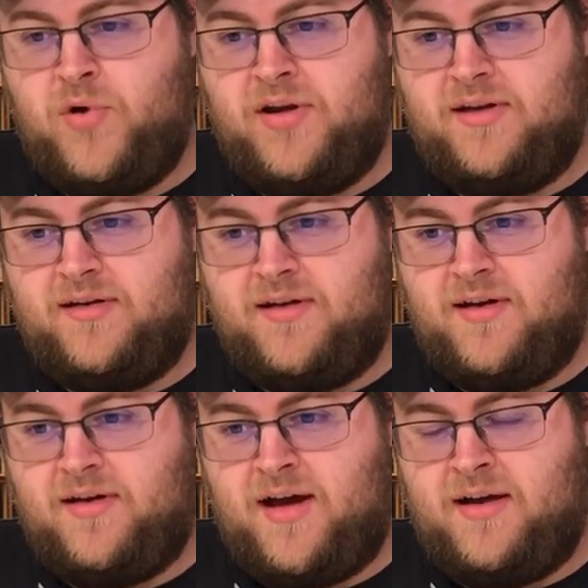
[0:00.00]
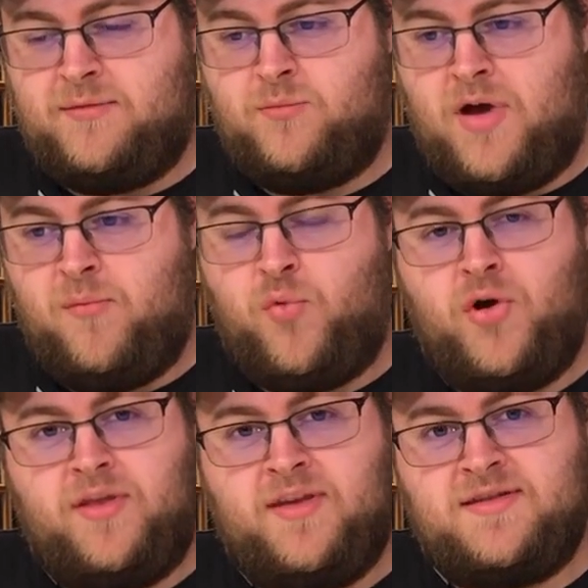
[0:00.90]
But
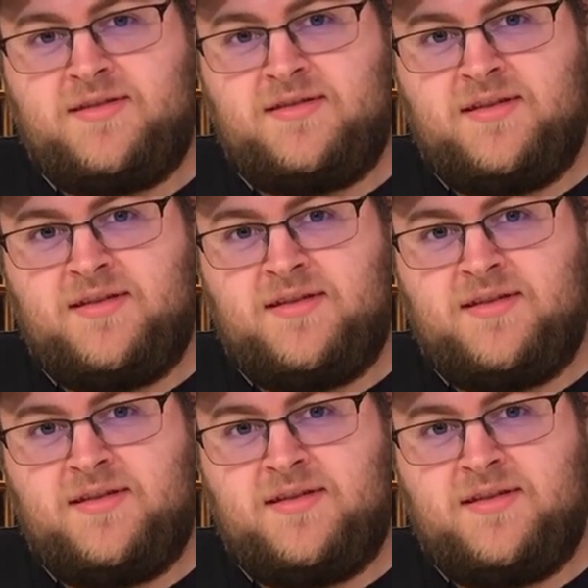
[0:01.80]
this